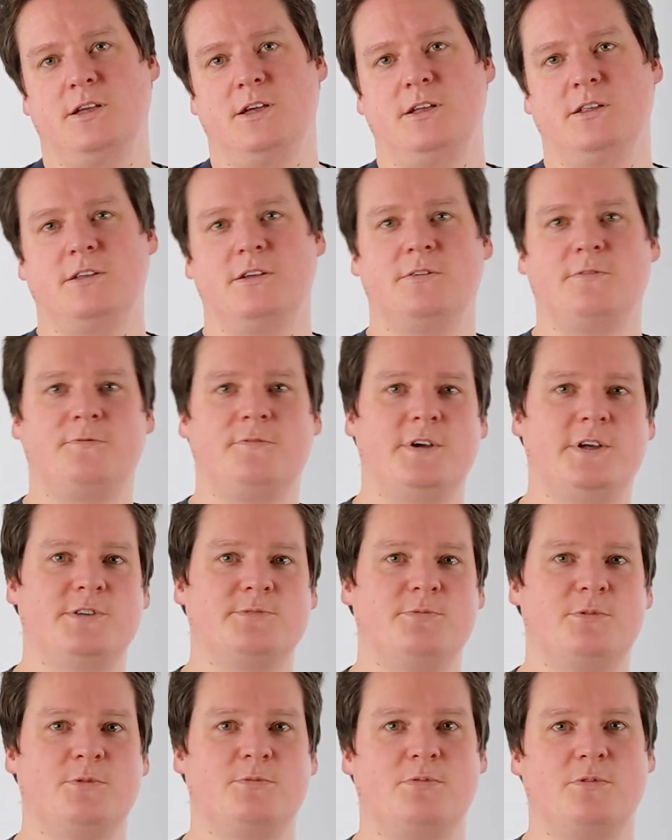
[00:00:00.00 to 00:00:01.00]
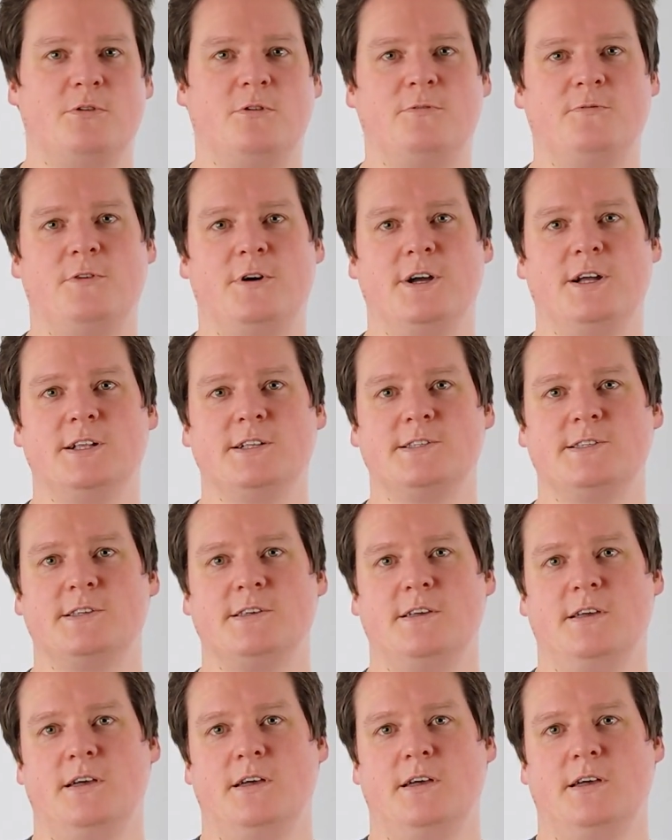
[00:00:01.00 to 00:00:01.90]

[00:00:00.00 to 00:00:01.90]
LinkedIn, Facebook profiles.